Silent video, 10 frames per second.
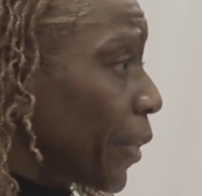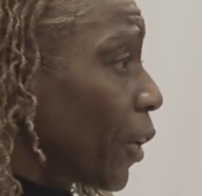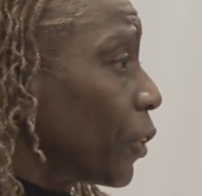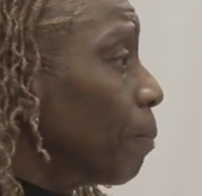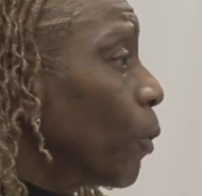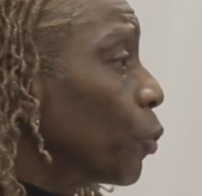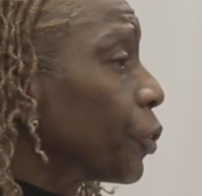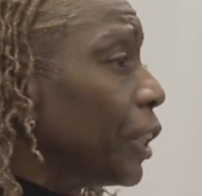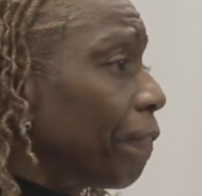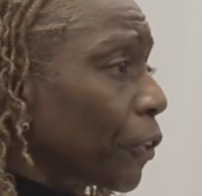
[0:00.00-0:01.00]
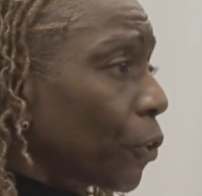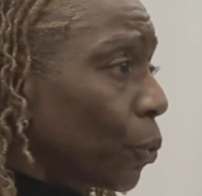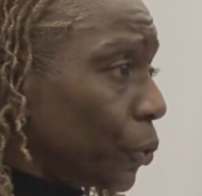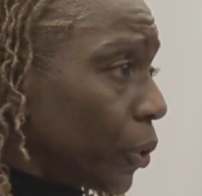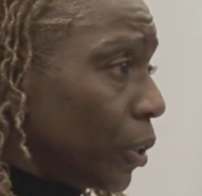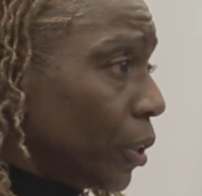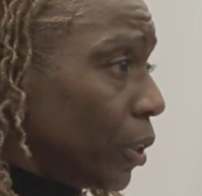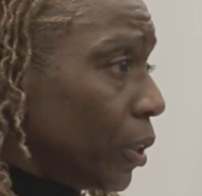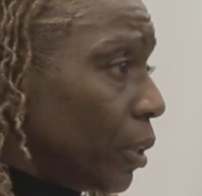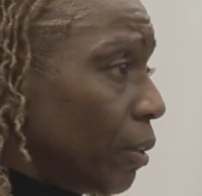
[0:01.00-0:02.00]
They are the most difficult
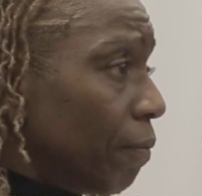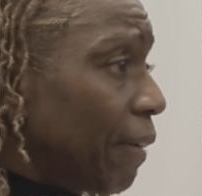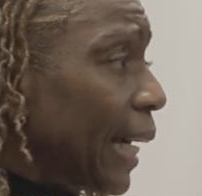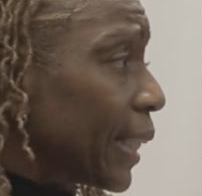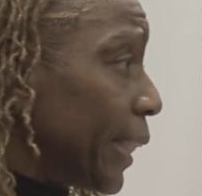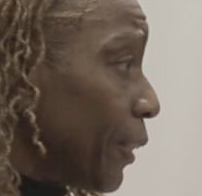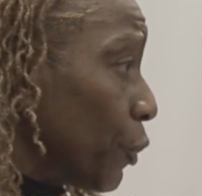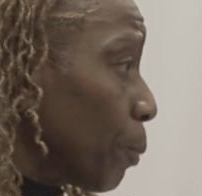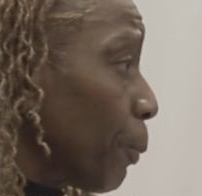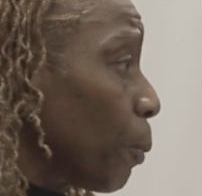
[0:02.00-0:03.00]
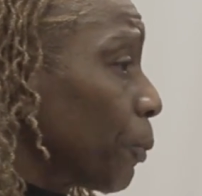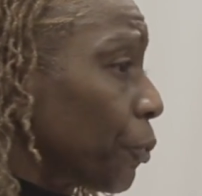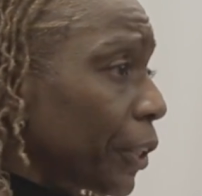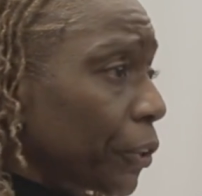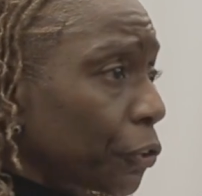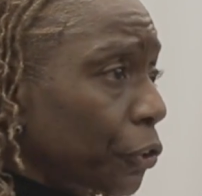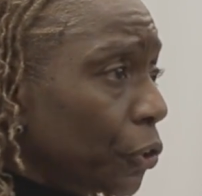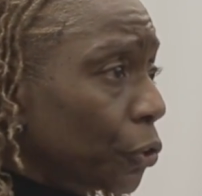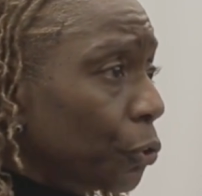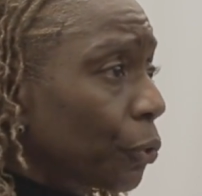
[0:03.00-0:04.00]
violators or perpetrators
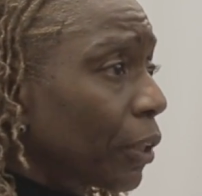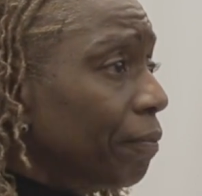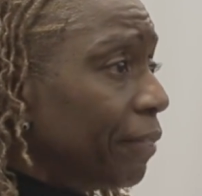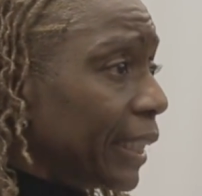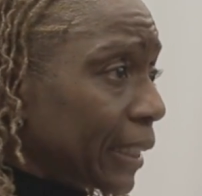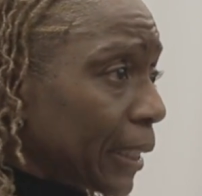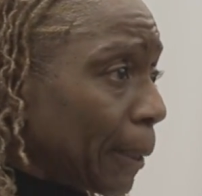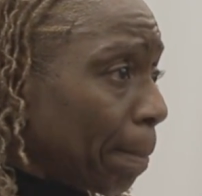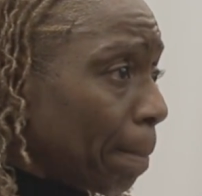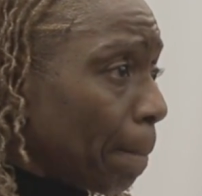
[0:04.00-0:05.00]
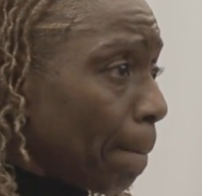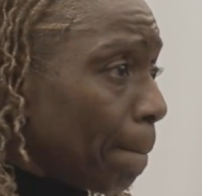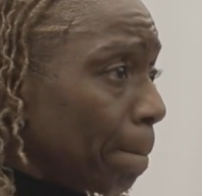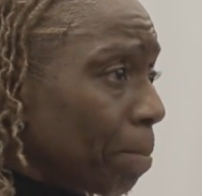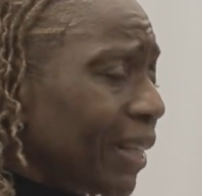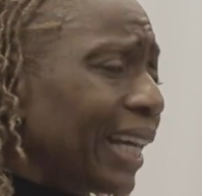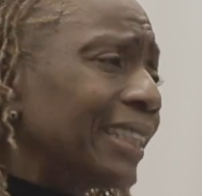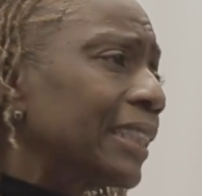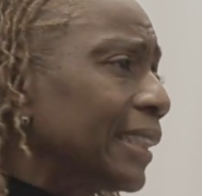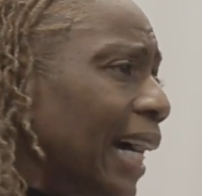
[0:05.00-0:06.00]
to convict.
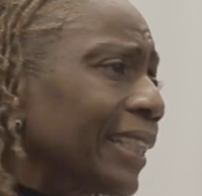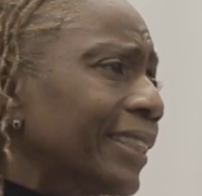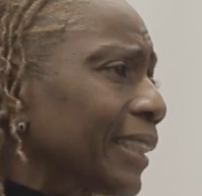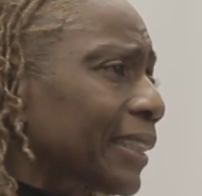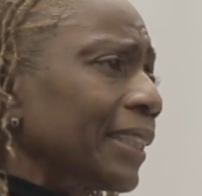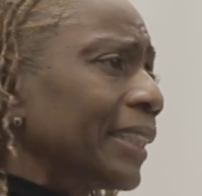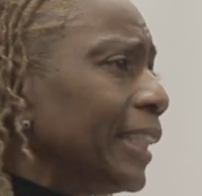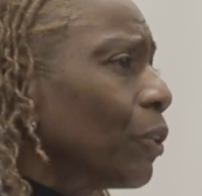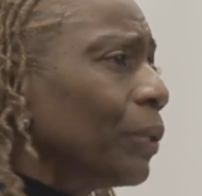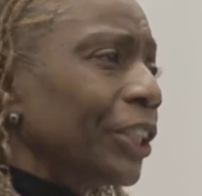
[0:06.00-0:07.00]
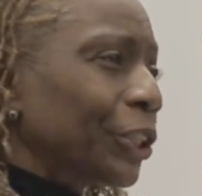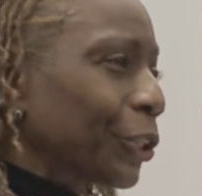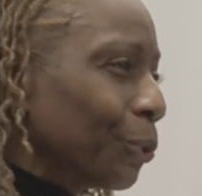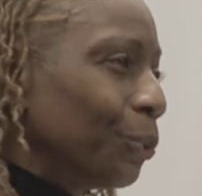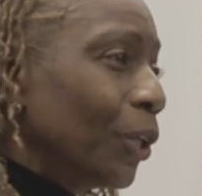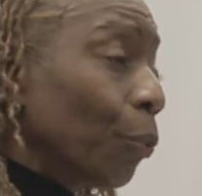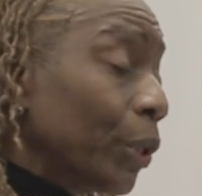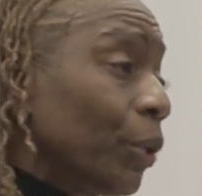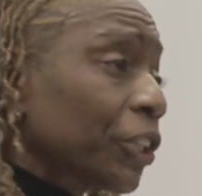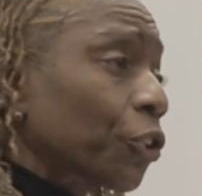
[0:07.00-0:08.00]
And it's not just the legal issue.
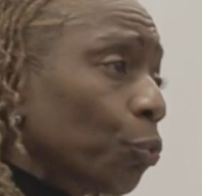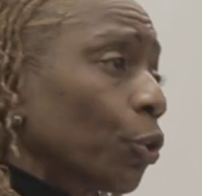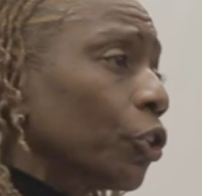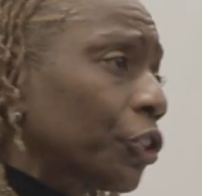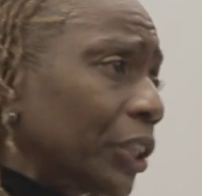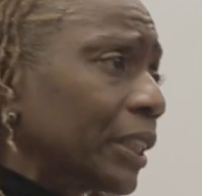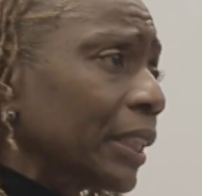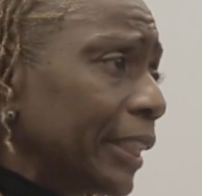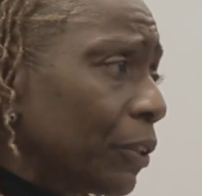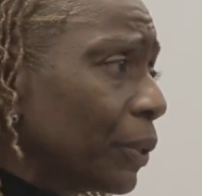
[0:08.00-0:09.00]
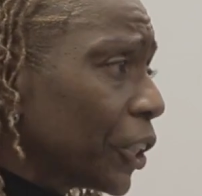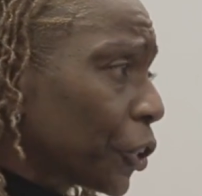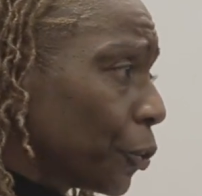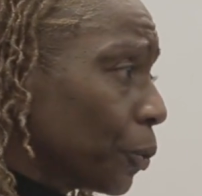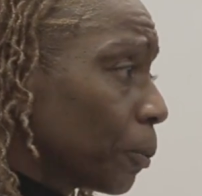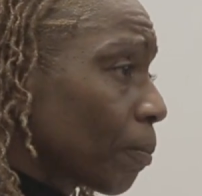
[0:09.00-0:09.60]
We wish it were just the legal issue.